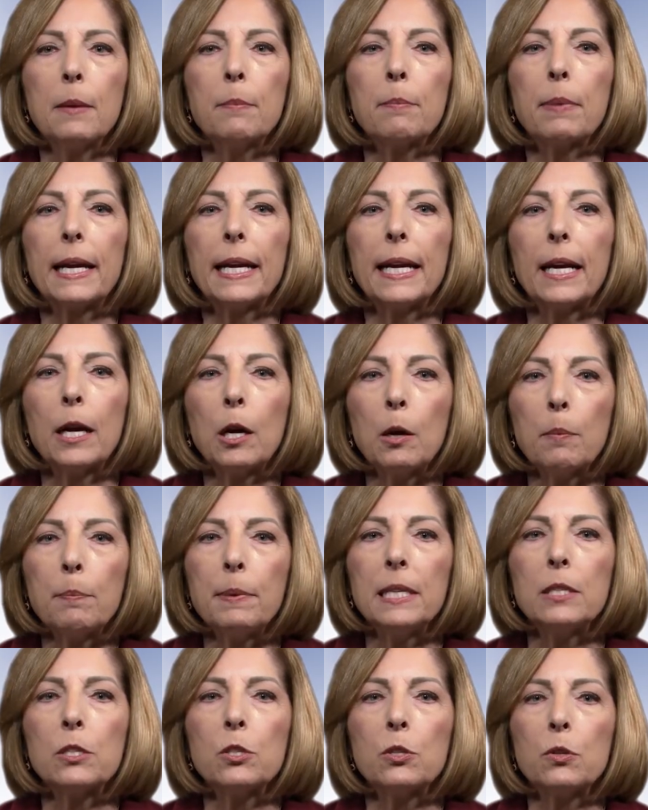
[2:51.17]
by
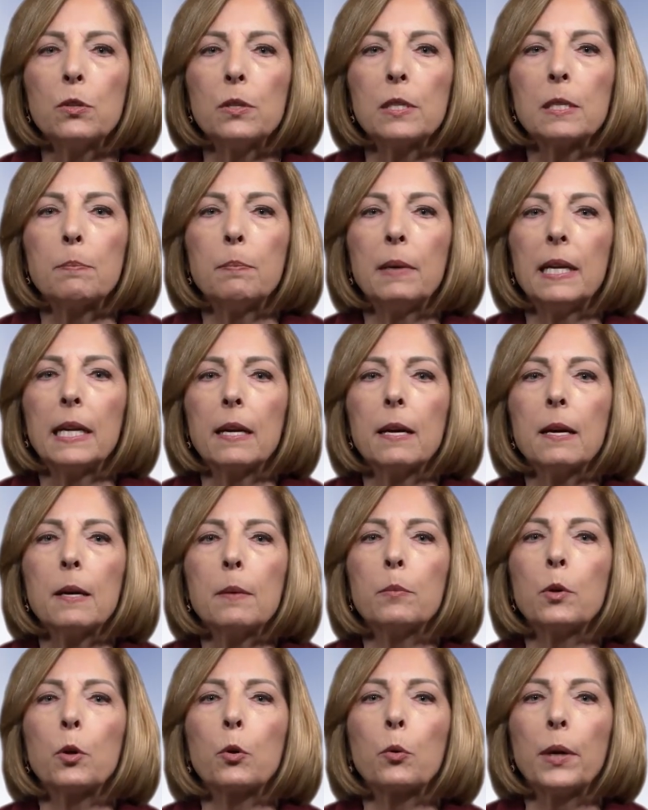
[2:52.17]
helping students
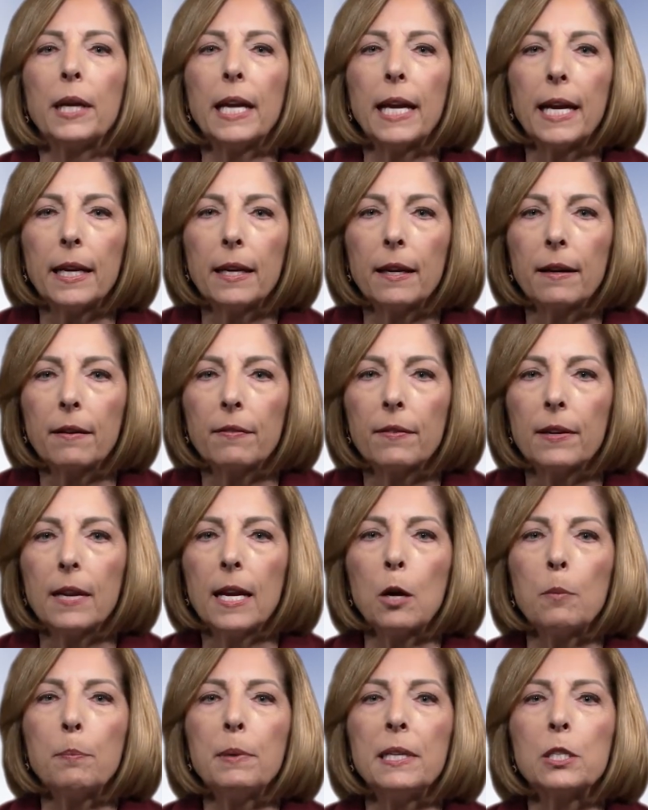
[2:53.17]
become creative,
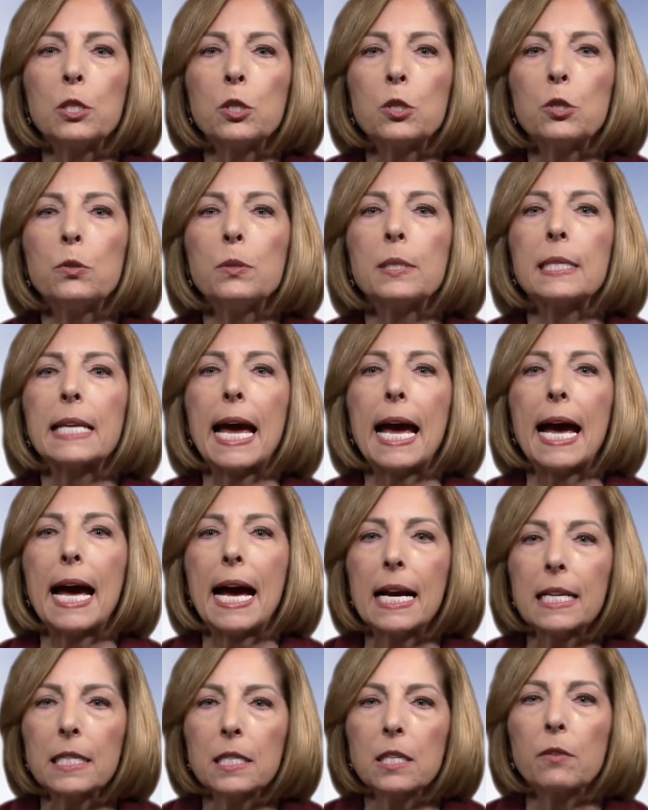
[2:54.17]
helping students
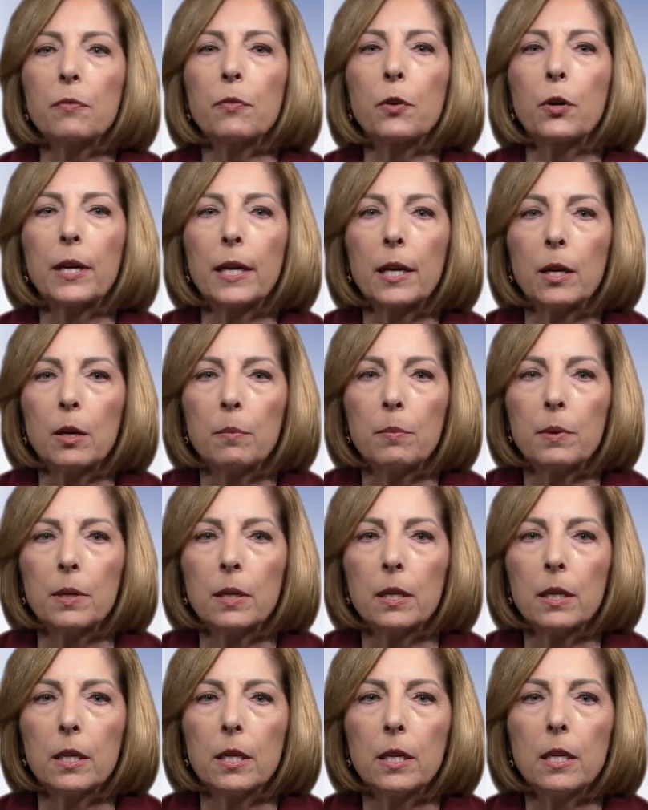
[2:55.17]
ask for help,
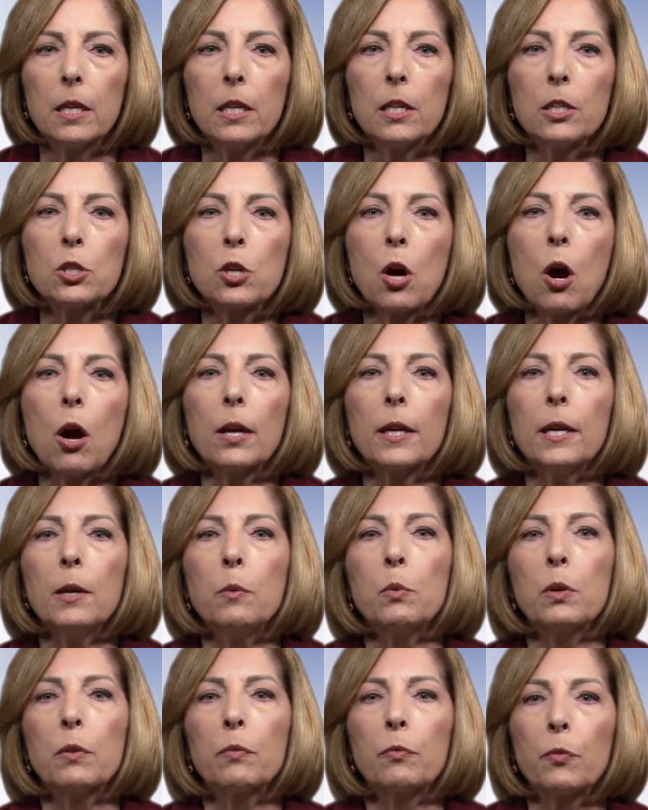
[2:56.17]
talking
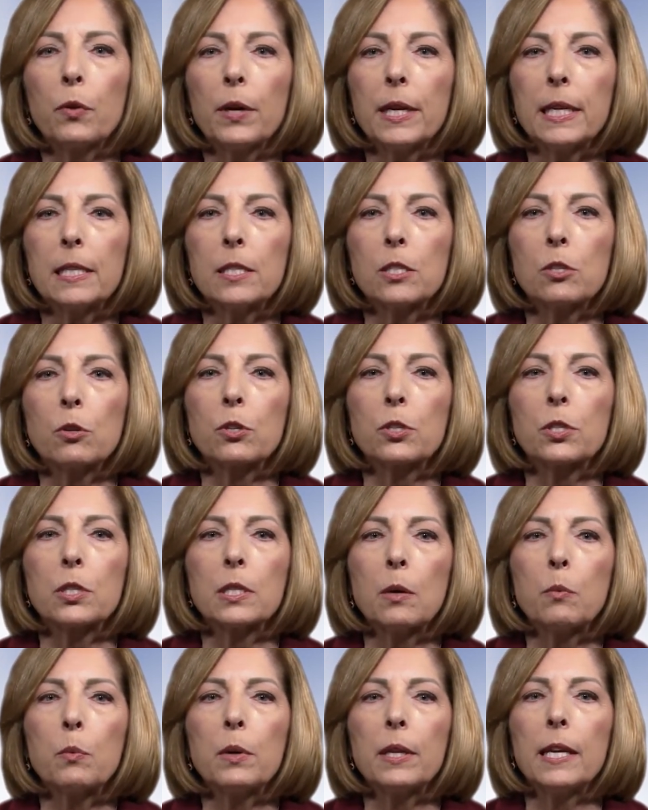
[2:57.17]
with friends or
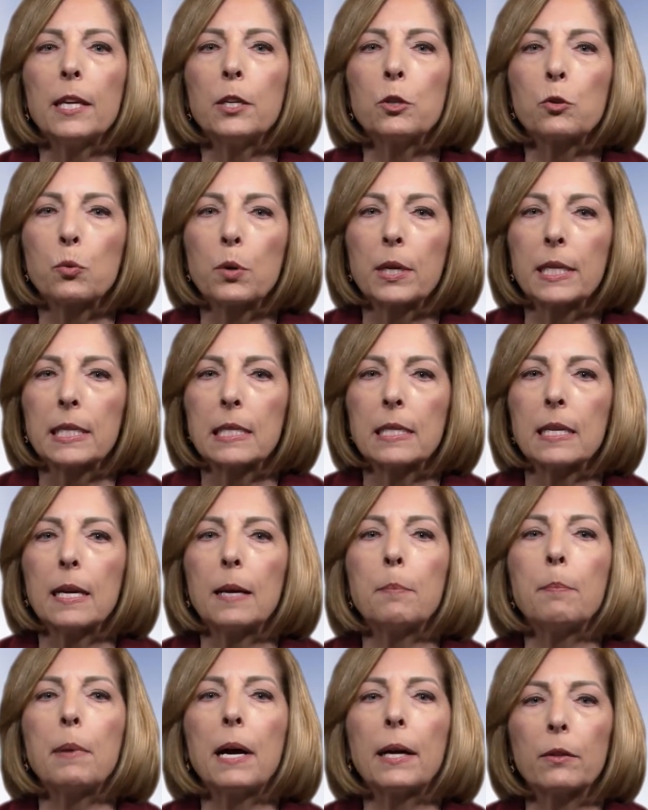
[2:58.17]
someone they trust
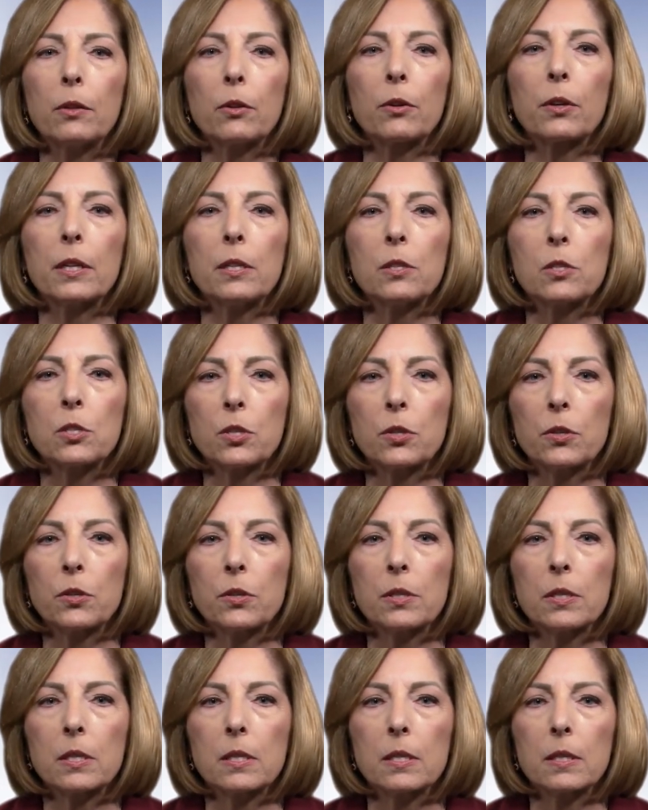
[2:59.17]
about their concerns.